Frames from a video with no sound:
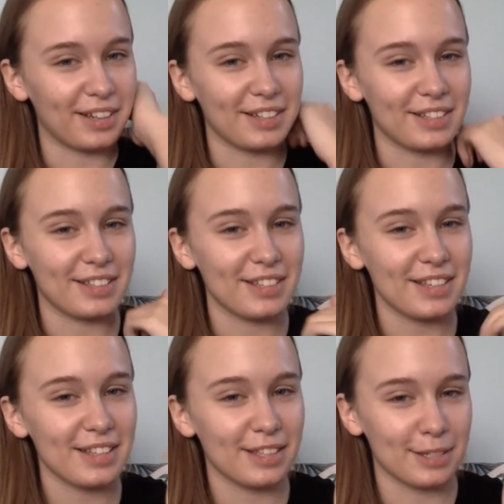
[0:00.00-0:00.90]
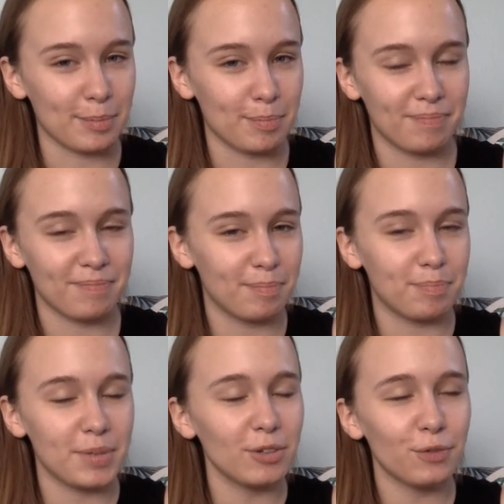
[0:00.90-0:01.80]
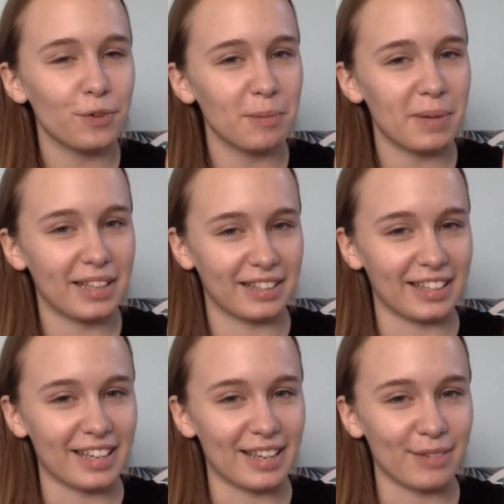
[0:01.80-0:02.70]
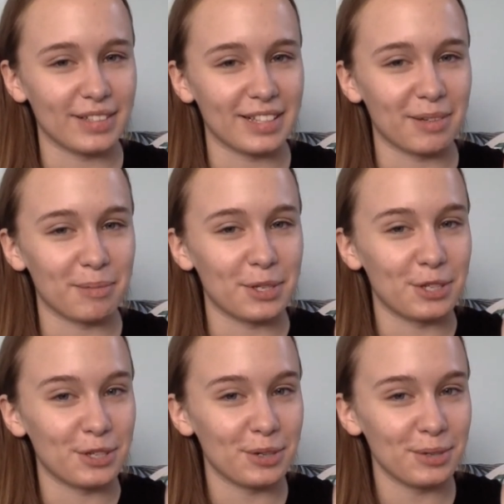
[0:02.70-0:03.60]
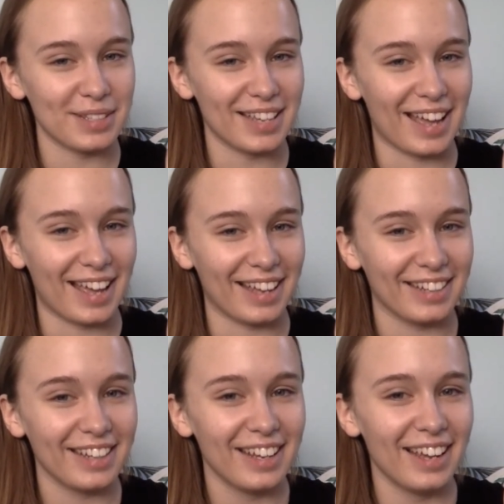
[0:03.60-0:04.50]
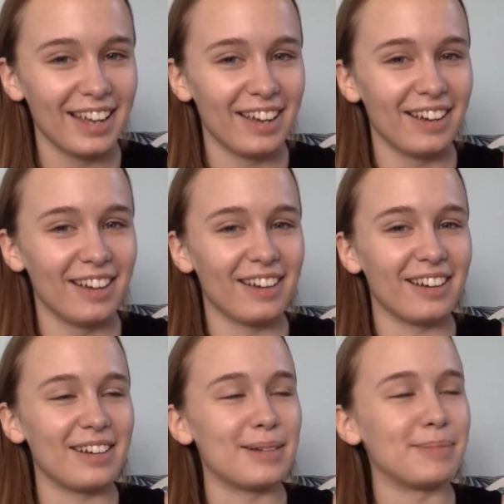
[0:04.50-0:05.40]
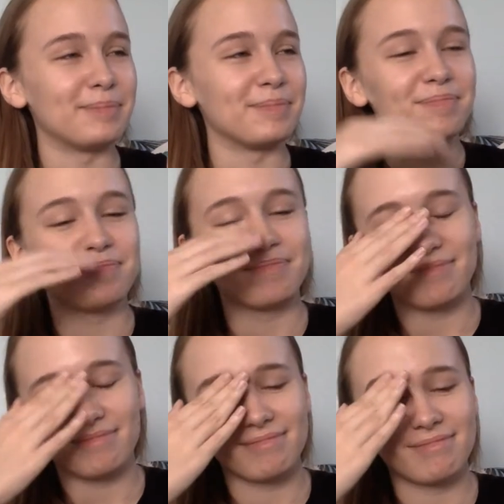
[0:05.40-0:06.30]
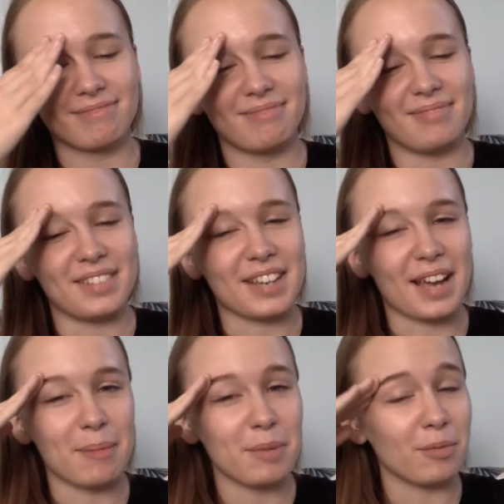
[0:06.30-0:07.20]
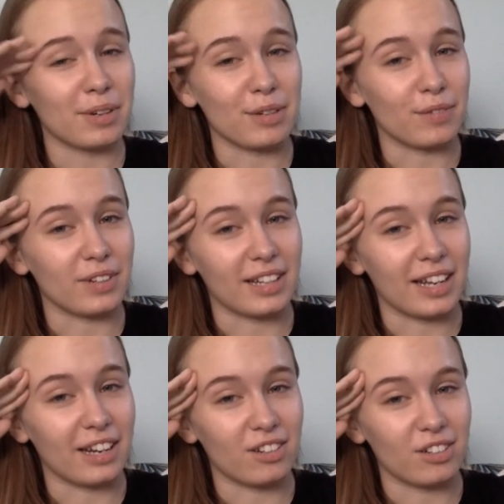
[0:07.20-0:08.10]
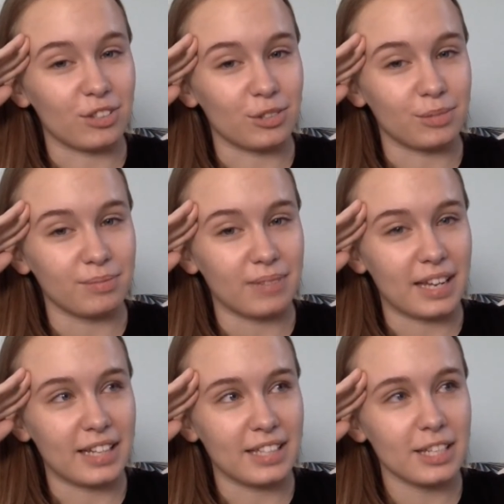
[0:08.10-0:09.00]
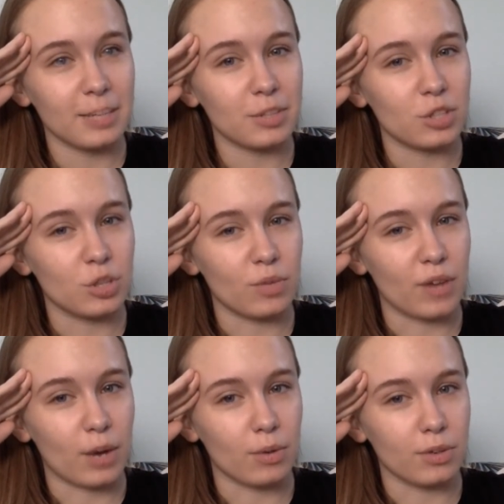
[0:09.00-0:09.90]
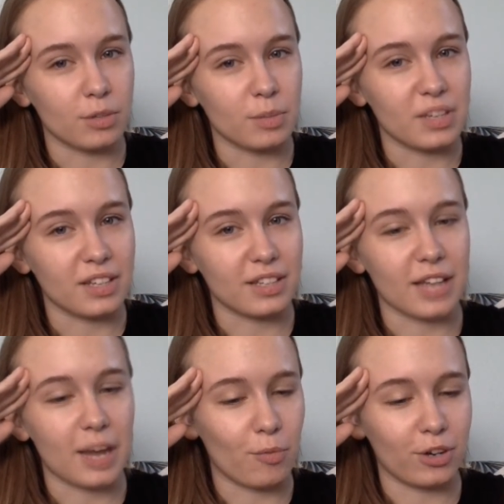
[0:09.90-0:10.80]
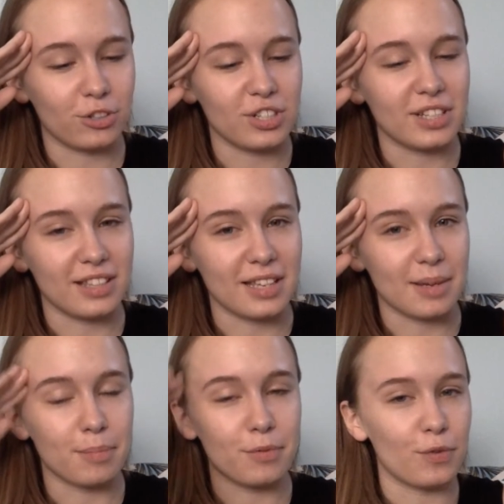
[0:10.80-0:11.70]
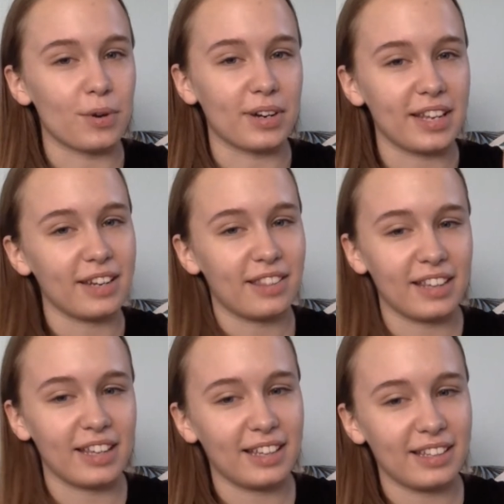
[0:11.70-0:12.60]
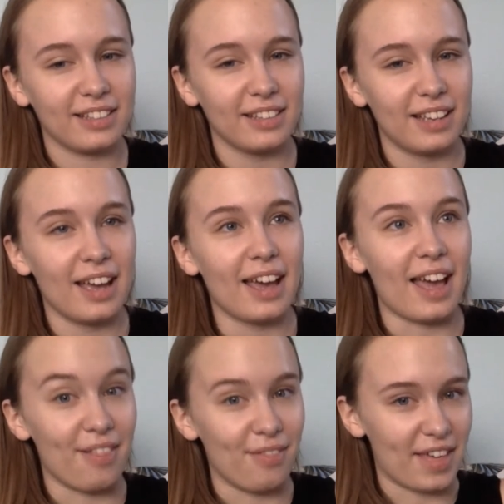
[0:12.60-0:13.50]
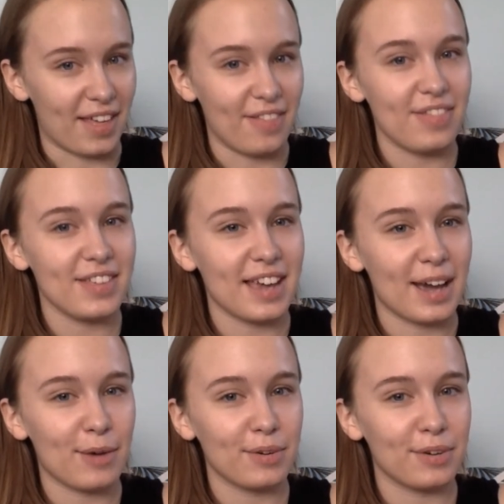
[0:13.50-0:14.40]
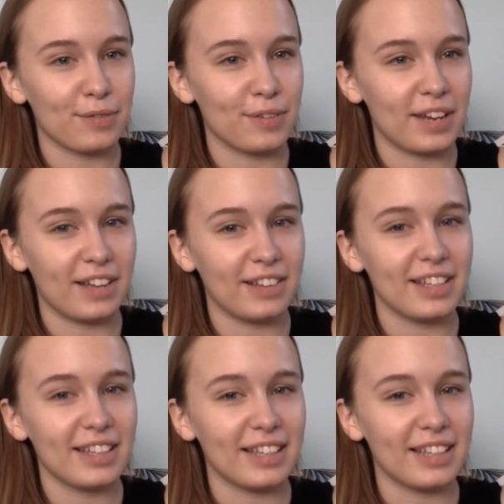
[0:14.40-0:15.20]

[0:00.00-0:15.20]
And to see this beautiful man leave is going to be so sad. Um, yeah, I'm not ready for tonight at all. And it's going to be two hours because I'm watching the beforehand thing and then the hour finale.